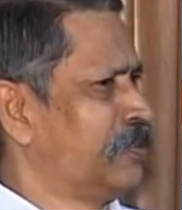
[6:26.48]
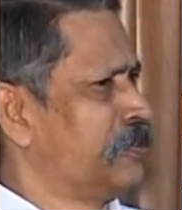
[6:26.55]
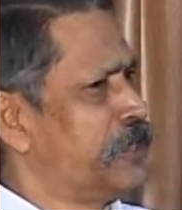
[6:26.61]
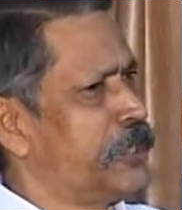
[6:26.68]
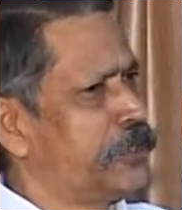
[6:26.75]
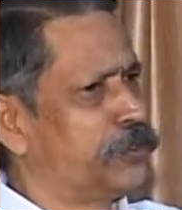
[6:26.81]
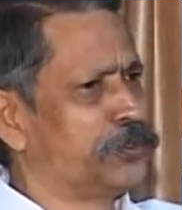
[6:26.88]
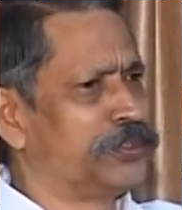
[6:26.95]

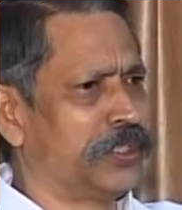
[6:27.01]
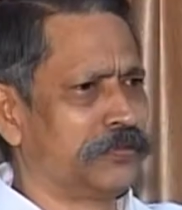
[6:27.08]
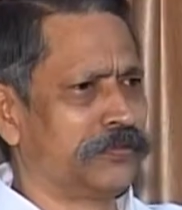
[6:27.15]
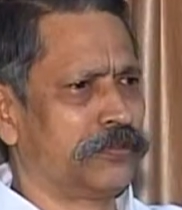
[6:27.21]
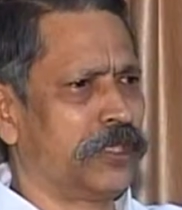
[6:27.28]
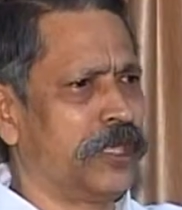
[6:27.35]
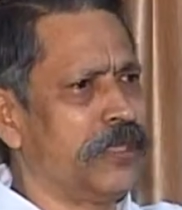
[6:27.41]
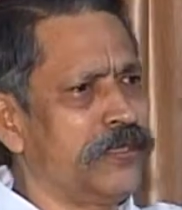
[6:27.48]
A to Z.
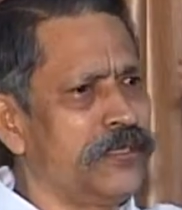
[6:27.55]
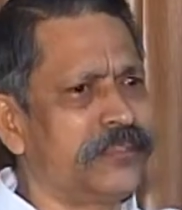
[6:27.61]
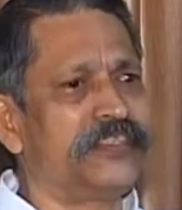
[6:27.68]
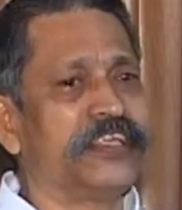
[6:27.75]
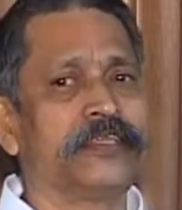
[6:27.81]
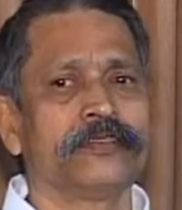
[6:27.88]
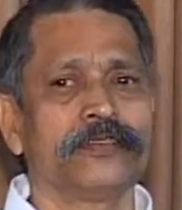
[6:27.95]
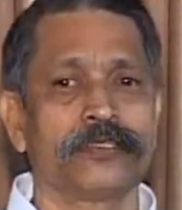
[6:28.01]

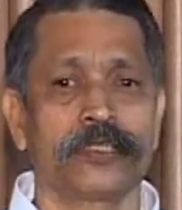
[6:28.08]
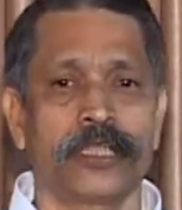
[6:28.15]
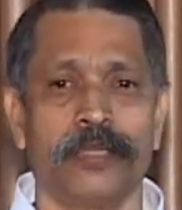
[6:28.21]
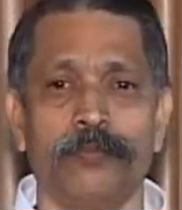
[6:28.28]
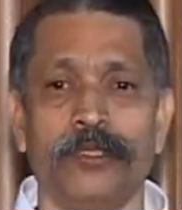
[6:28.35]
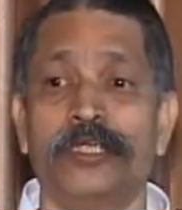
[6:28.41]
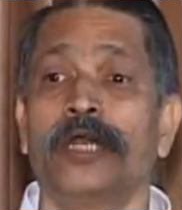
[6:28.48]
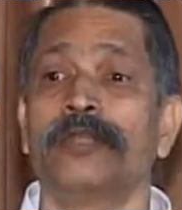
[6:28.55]
Anything can
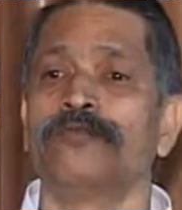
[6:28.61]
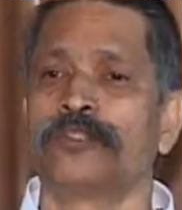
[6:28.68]
be done